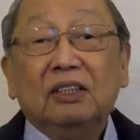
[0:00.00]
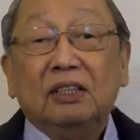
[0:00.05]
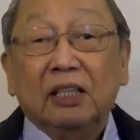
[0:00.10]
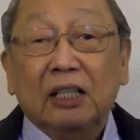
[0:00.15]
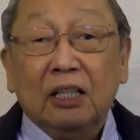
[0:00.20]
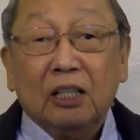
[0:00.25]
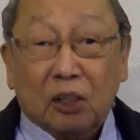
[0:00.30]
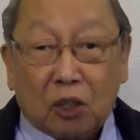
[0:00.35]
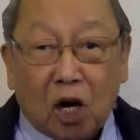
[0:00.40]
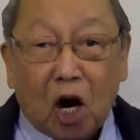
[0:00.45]

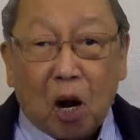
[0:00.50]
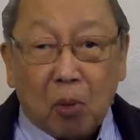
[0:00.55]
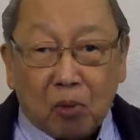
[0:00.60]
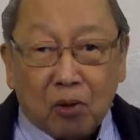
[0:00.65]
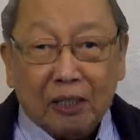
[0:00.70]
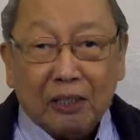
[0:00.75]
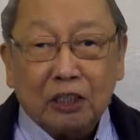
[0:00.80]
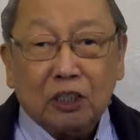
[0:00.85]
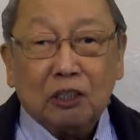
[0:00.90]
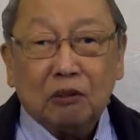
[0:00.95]
Dear
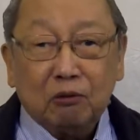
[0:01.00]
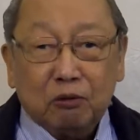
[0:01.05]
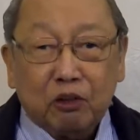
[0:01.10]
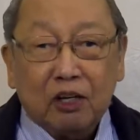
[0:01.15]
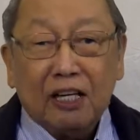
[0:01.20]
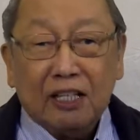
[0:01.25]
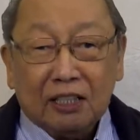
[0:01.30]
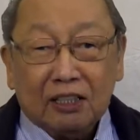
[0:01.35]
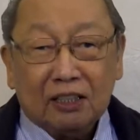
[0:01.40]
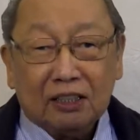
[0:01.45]
comrades and
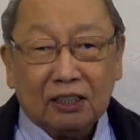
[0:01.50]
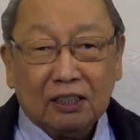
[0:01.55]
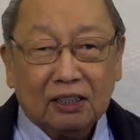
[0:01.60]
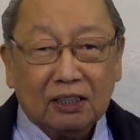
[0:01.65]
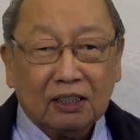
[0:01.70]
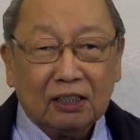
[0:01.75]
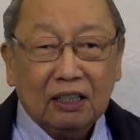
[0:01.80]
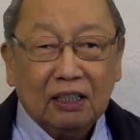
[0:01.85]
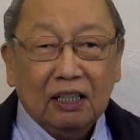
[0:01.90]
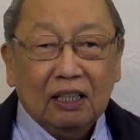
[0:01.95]

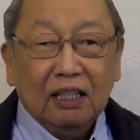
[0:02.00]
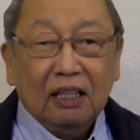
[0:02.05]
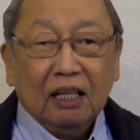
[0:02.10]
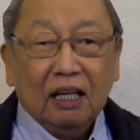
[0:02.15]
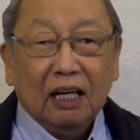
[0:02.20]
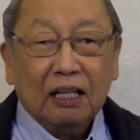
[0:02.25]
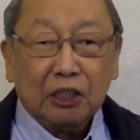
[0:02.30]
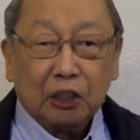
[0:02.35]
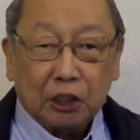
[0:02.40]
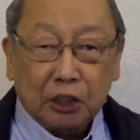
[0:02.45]
friends,
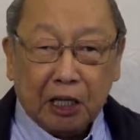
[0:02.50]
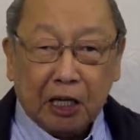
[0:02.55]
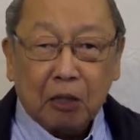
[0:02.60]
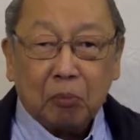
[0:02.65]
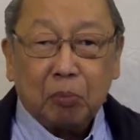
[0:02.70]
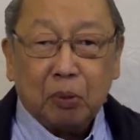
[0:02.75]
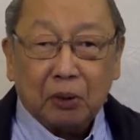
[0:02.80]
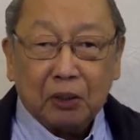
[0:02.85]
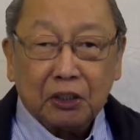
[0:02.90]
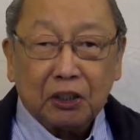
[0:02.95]
as
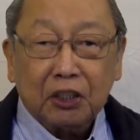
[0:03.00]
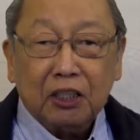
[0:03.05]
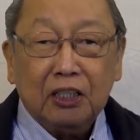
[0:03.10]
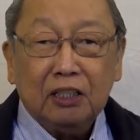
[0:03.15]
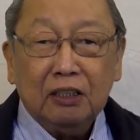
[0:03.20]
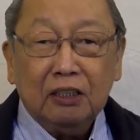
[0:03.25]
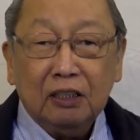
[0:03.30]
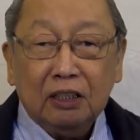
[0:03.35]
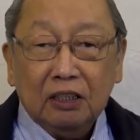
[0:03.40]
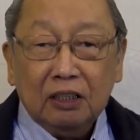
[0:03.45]

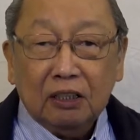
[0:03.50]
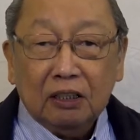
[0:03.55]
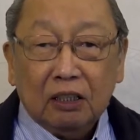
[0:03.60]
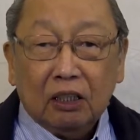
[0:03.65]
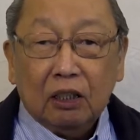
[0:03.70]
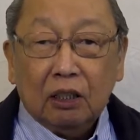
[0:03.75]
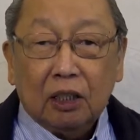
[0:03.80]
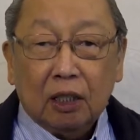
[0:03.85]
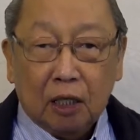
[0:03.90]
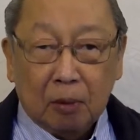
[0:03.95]
chairperson
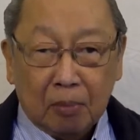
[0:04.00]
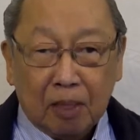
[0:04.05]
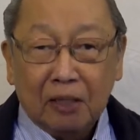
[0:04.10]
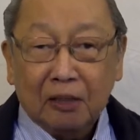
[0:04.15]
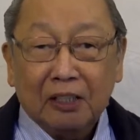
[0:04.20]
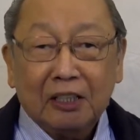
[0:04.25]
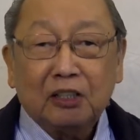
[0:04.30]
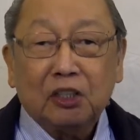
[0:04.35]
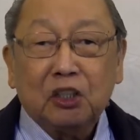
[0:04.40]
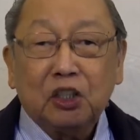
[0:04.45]

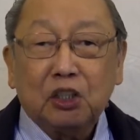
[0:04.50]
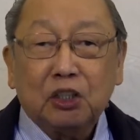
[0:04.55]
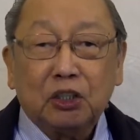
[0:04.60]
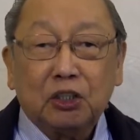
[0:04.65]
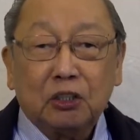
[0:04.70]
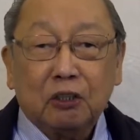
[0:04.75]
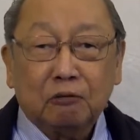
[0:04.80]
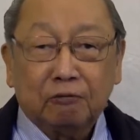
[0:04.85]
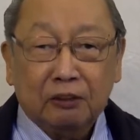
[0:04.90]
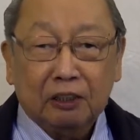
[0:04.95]

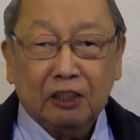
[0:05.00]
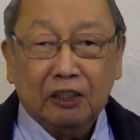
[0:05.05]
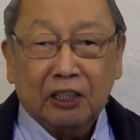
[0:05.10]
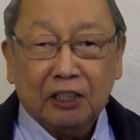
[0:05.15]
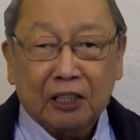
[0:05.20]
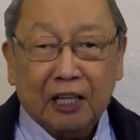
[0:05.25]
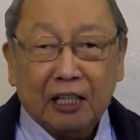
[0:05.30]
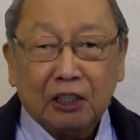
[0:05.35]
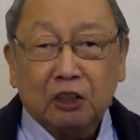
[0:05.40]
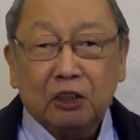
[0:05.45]
emeritus of
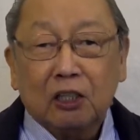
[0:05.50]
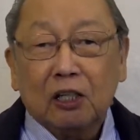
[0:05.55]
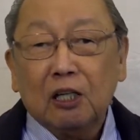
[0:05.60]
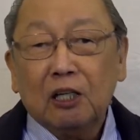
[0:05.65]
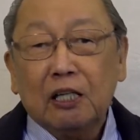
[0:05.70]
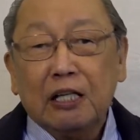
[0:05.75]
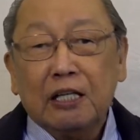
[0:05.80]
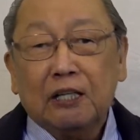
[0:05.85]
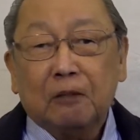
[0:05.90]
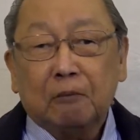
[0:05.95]

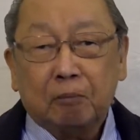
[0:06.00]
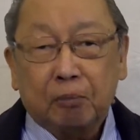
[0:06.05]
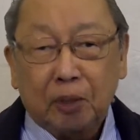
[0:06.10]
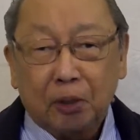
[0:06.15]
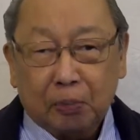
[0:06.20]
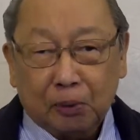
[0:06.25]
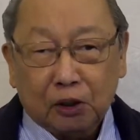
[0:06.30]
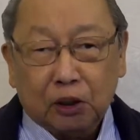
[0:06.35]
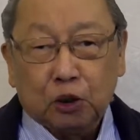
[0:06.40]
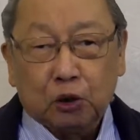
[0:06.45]
International League of
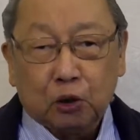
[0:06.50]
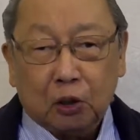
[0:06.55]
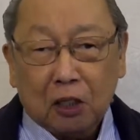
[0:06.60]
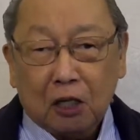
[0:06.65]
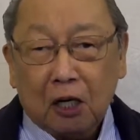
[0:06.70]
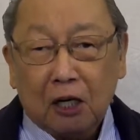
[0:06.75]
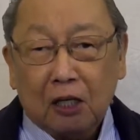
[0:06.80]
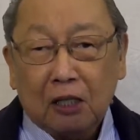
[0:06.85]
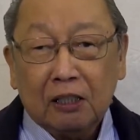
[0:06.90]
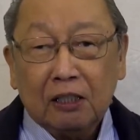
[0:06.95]
People
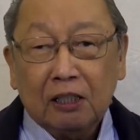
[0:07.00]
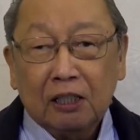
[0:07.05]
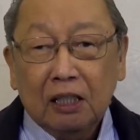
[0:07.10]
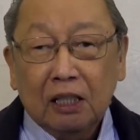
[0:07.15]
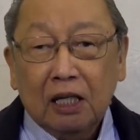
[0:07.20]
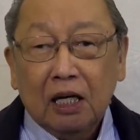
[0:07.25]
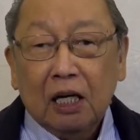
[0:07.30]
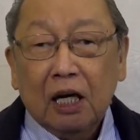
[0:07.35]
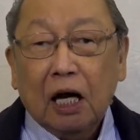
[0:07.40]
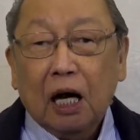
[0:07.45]
Struggle,
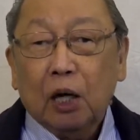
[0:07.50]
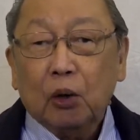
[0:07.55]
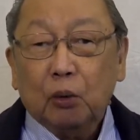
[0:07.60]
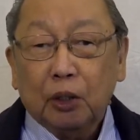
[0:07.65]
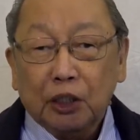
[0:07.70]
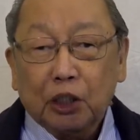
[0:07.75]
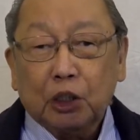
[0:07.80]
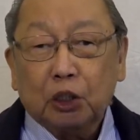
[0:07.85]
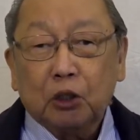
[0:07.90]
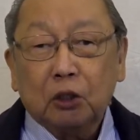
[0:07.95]
I
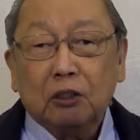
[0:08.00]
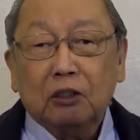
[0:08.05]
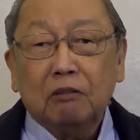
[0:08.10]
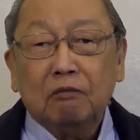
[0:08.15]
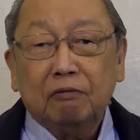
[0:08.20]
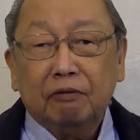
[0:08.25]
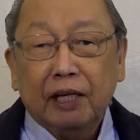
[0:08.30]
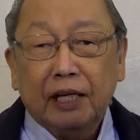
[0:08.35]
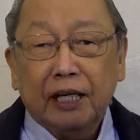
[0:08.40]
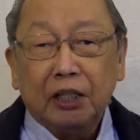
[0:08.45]
wish to
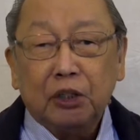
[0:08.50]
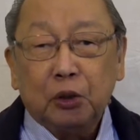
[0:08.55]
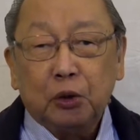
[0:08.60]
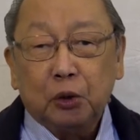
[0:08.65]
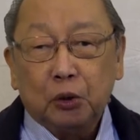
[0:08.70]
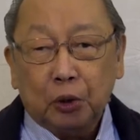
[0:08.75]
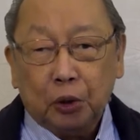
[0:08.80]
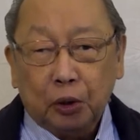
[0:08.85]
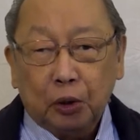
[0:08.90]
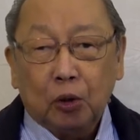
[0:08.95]
convey
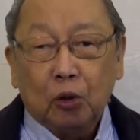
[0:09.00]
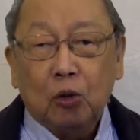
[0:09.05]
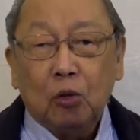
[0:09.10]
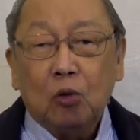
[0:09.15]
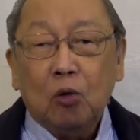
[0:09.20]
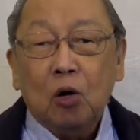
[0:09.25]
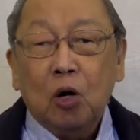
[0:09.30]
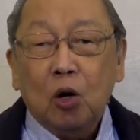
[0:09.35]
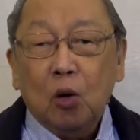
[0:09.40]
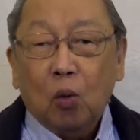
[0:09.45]
to
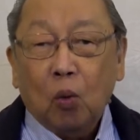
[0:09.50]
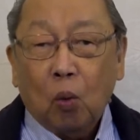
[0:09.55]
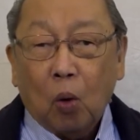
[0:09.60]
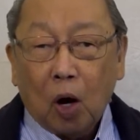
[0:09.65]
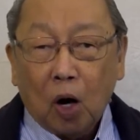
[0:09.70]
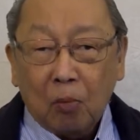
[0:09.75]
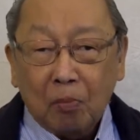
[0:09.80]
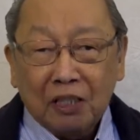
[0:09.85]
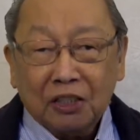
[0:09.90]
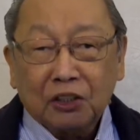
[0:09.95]
you
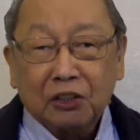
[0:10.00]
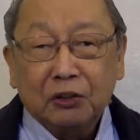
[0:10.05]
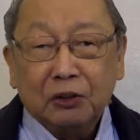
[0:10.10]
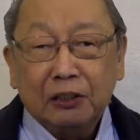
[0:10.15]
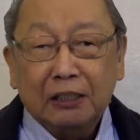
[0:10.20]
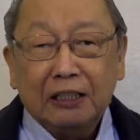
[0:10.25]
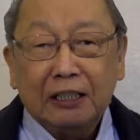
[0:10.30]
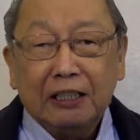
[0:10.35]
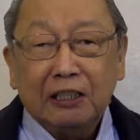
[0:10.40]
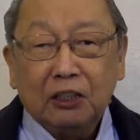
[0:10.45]
warmest
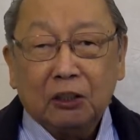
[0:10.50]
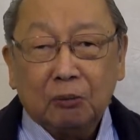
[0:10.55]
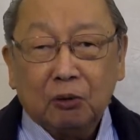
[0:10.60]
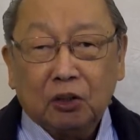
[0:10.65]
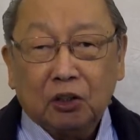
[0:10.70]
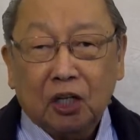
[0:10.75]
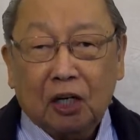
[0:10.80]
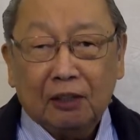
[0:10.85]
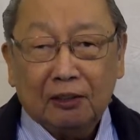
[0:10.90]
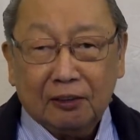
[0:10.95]
greetings
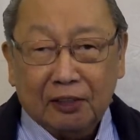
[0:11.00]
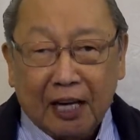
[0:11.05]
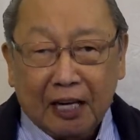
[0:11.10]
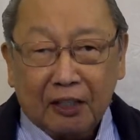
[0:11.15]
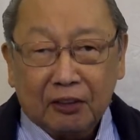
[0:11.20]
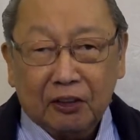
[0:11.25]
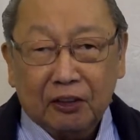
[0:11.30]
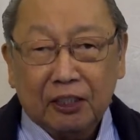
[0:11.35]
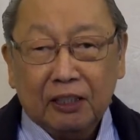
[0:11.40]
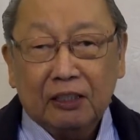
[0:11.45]
of
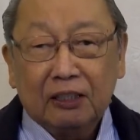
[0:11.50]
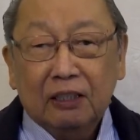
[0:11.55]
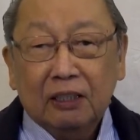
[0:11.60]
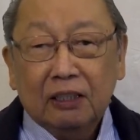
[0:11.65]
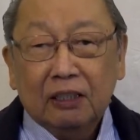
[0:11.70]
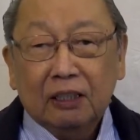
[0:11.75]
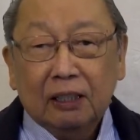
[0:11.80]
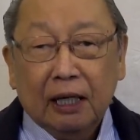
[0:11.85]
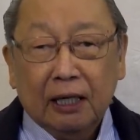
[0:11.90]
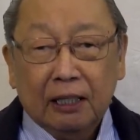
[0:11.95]
solidarity
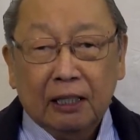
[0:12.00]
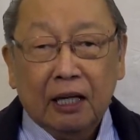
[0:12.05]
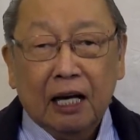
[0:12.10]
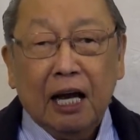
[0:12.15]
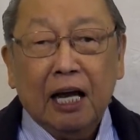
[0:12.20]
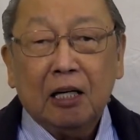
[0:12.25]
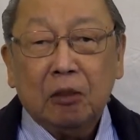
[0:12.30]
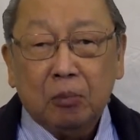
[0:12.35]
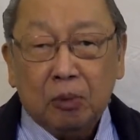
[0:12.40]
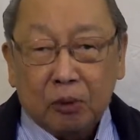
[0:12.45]

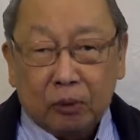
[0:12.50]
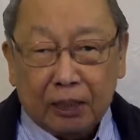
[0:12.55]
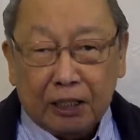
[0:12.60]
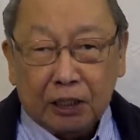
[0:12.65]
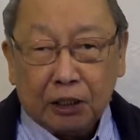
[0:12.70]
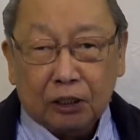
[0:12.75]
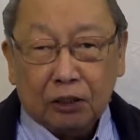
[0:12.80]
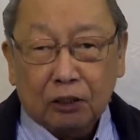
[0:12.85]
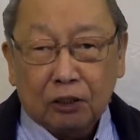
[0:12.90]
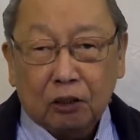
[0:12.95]
and
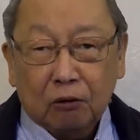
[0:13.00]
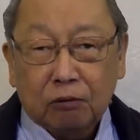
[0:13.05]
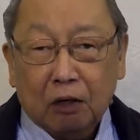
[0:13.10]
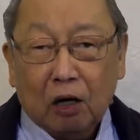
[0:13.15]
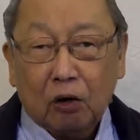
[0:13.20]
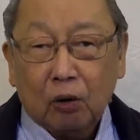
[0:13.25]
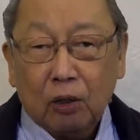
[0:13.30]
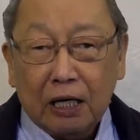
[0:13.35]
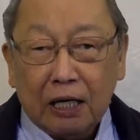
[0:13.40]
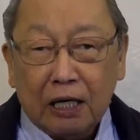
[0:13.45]
admiration of
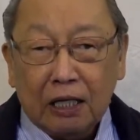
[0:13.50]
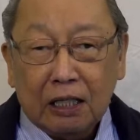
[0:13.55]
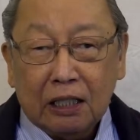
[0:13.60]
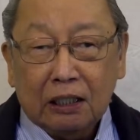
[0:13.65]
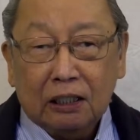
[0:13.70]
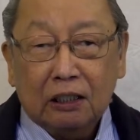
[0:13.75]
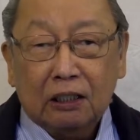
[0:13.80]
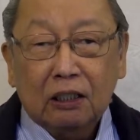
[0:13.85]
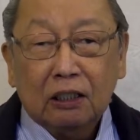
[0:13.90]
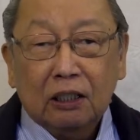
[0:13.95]
our
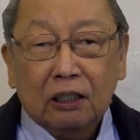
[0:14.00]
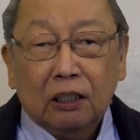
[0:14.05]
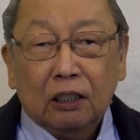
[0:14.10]
league